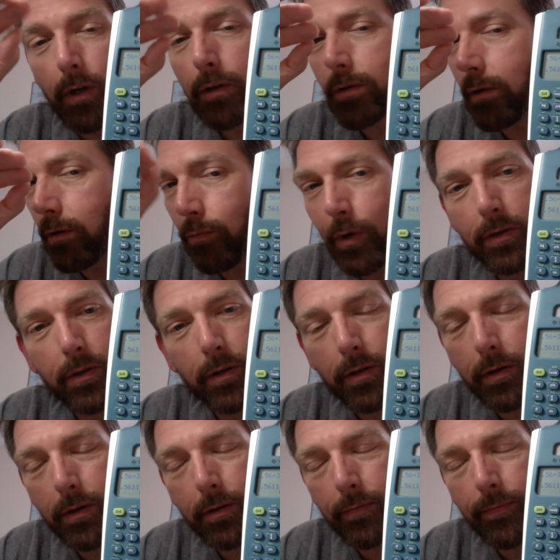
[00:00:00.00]
So the rest of
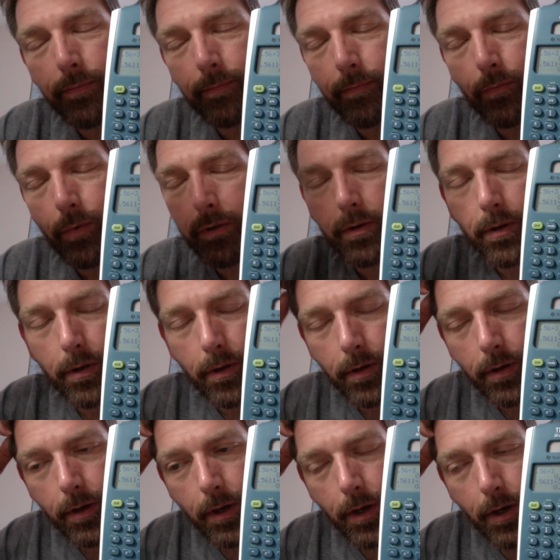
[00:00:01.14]
the
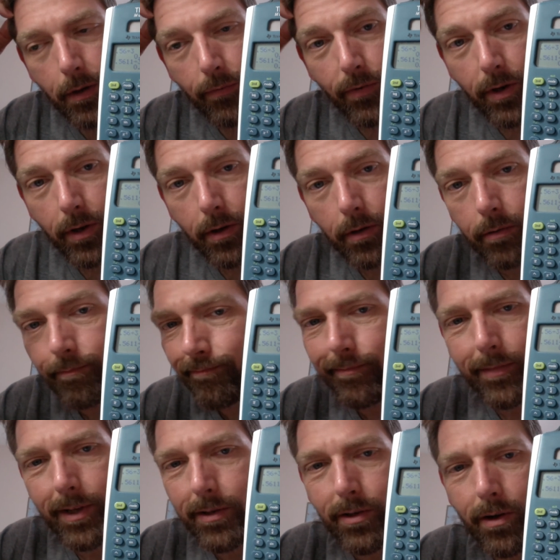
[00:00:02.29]
video,
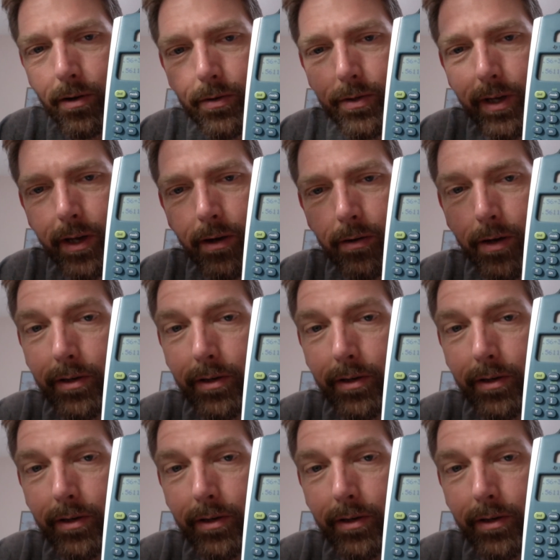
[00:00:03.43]
it's all sound.